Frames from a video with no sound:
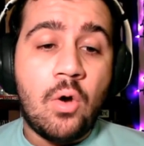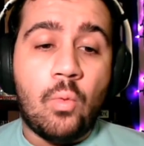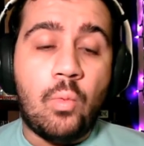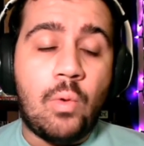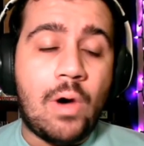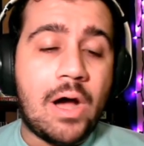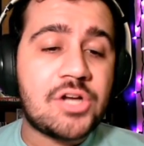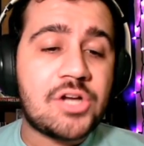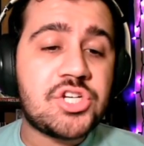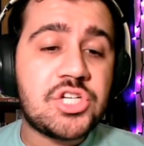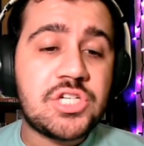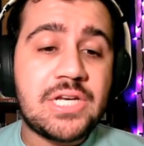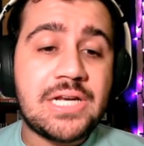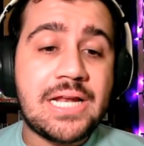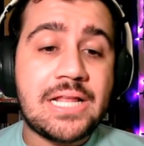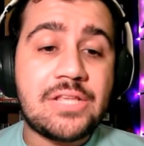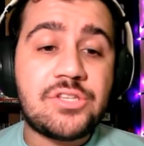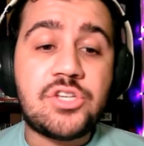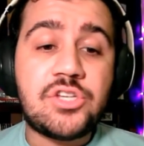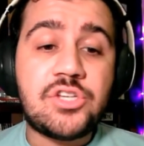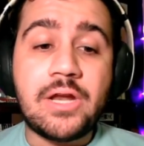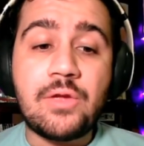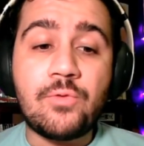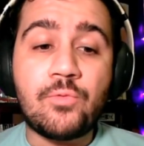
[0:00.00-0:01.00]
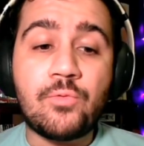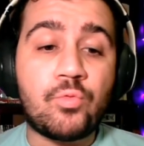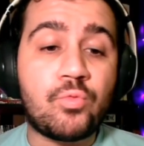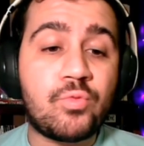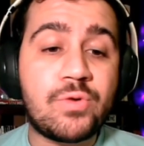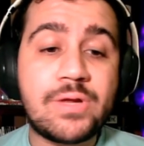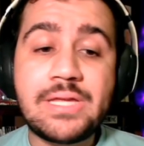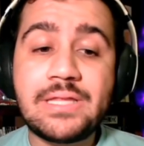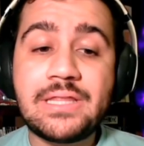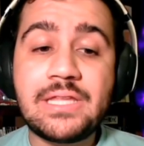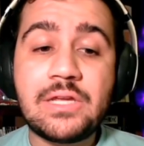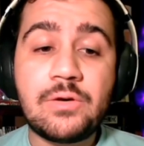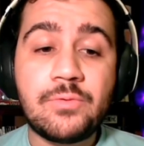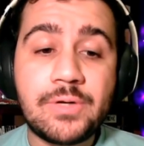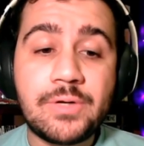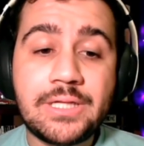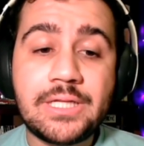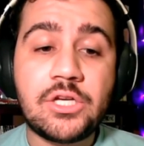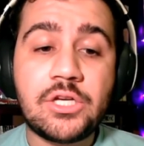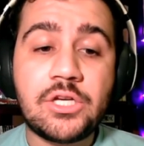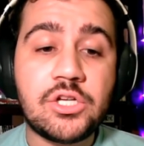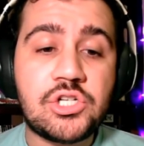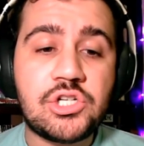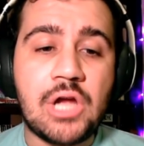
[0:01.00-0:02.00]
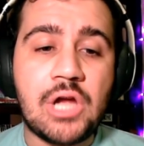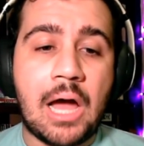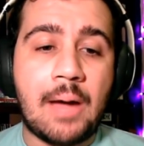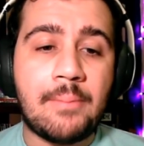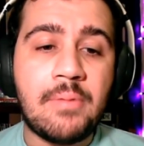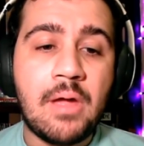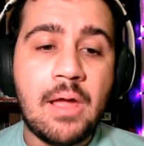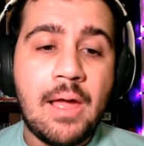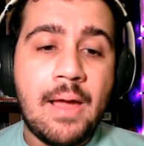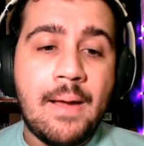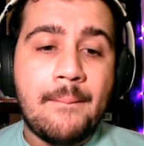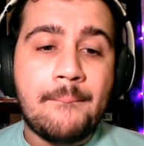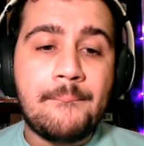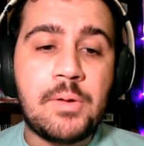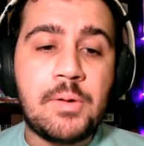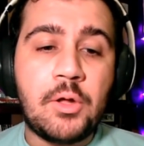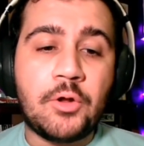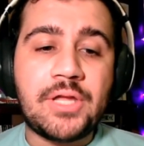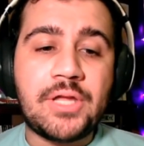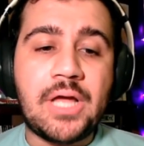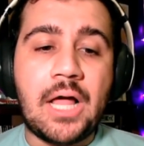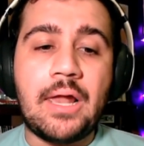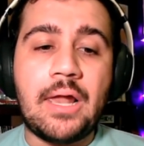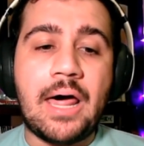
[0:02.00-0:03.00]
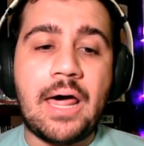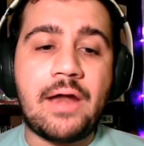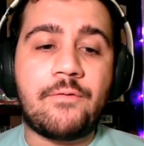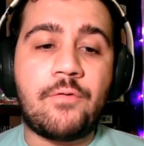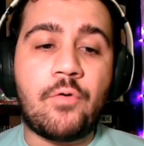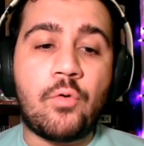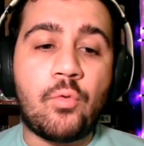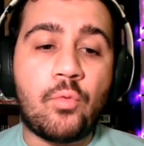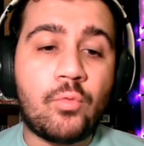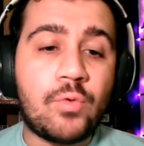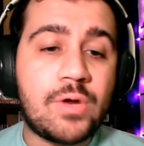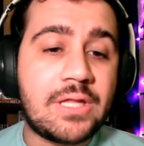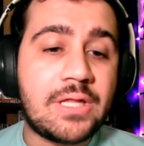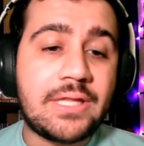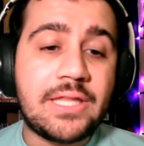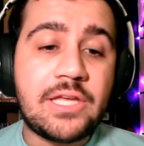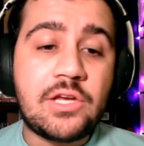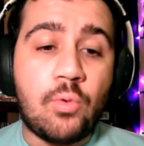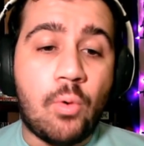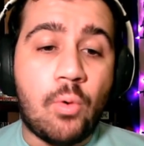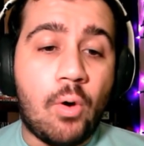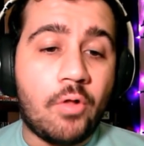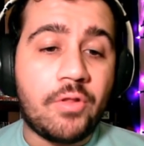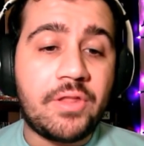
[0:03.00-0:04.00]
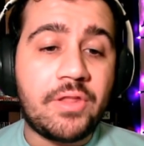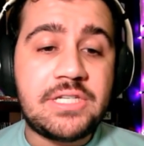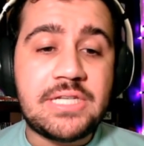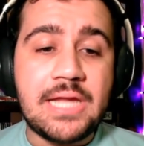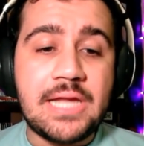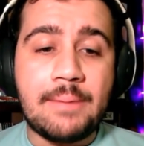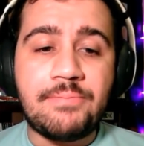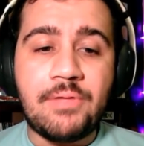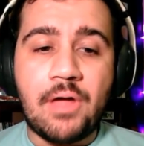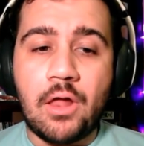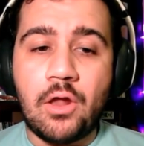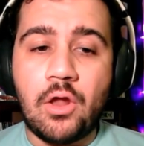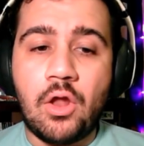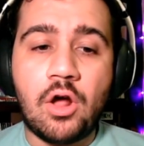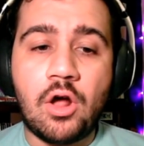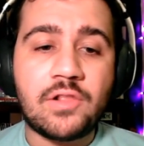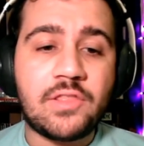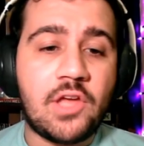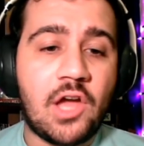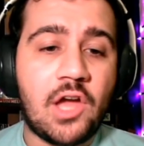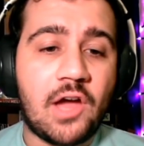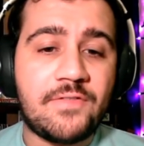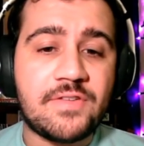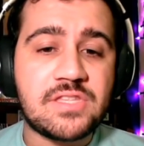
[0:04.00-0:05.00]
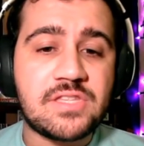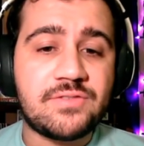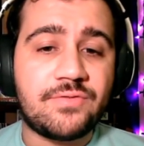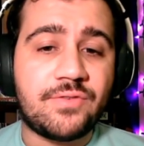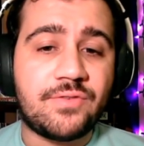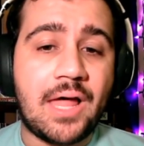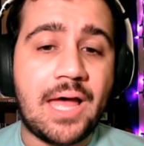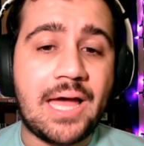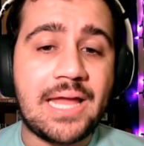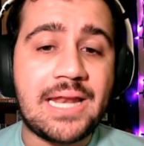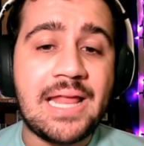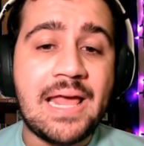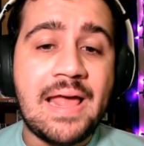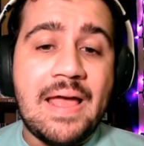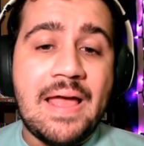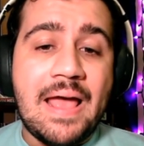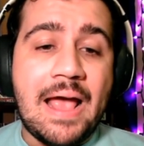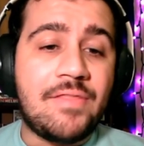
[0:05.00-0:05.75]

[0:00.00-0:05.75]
Washington has done a really, really good job building a lot of really quality depth along the offensive line.